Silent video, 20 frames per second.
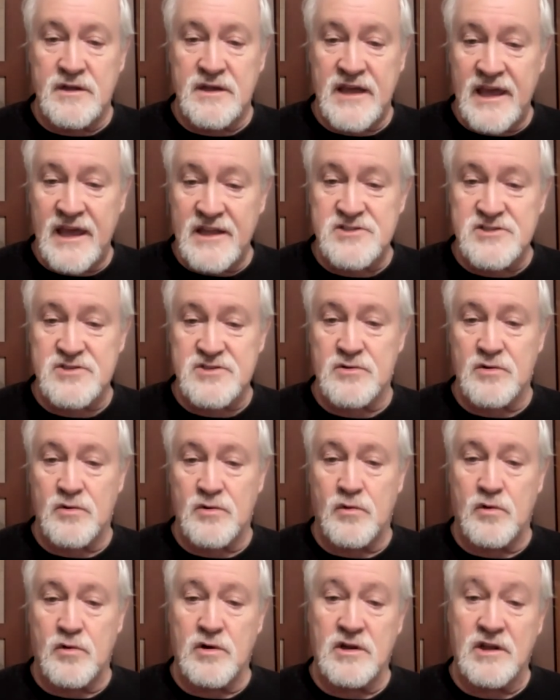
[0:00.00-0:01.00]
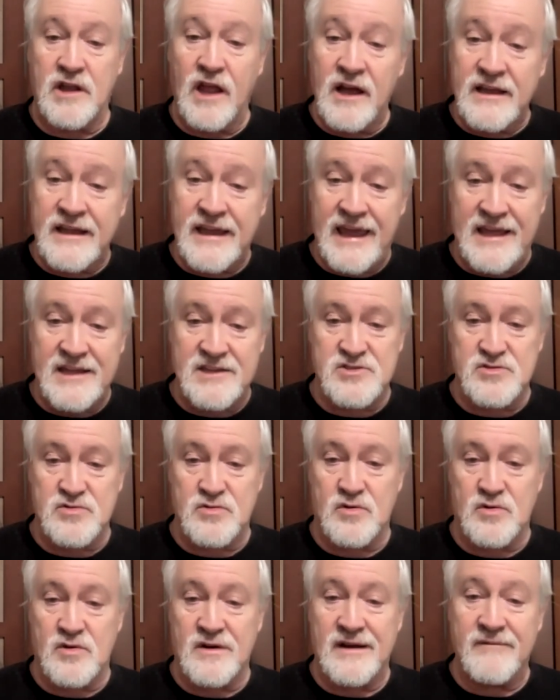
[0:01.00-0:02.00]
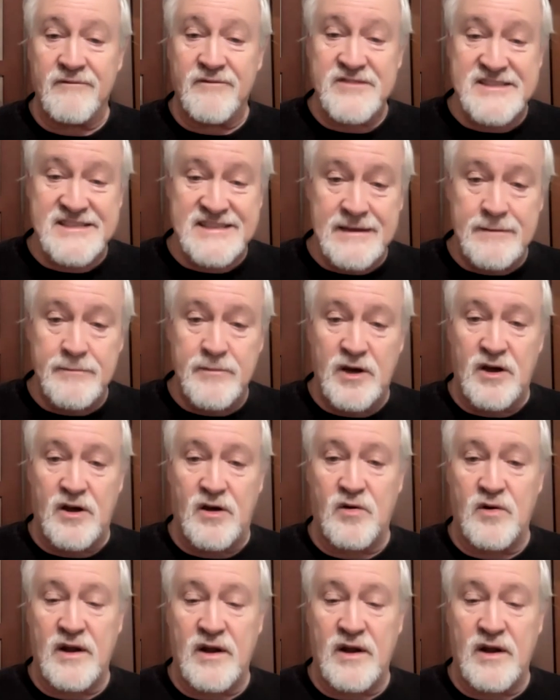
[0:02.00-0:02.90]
cancer or lung cancer or emphysema?